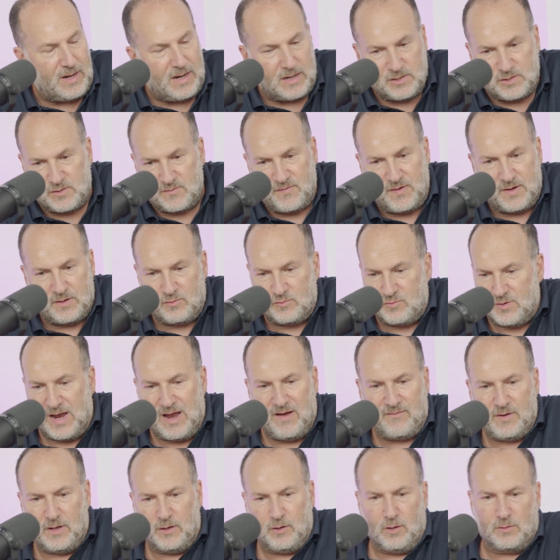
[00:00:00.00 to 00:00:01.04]
and I was
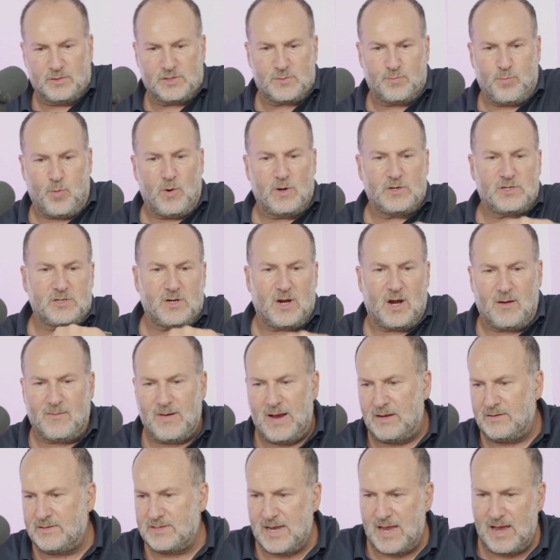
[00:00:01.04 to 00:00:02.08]
driving a little sports car
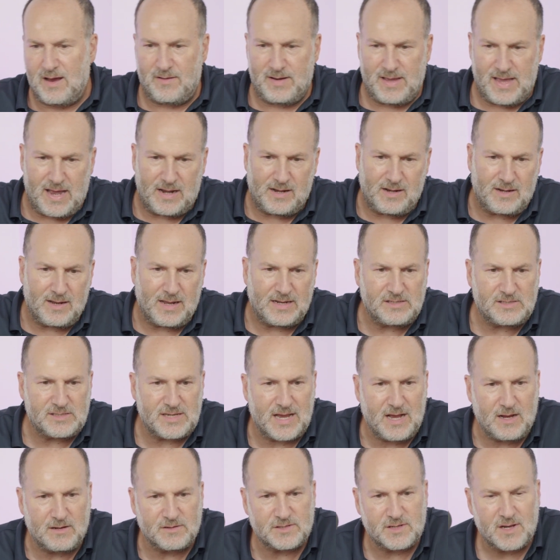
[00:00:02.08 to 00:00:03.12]
around town, had a nice
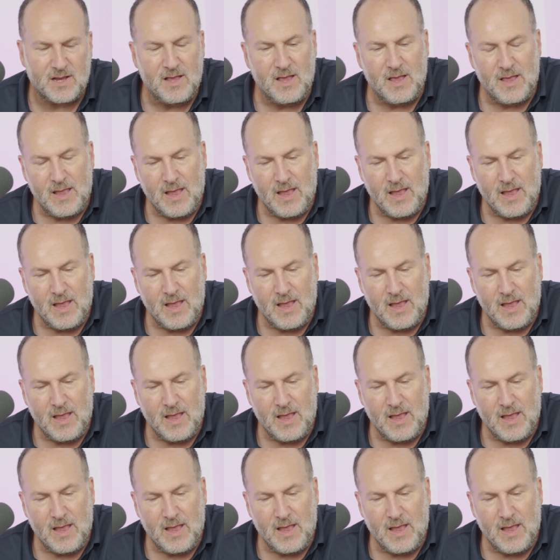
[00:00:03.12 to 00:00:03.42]
house.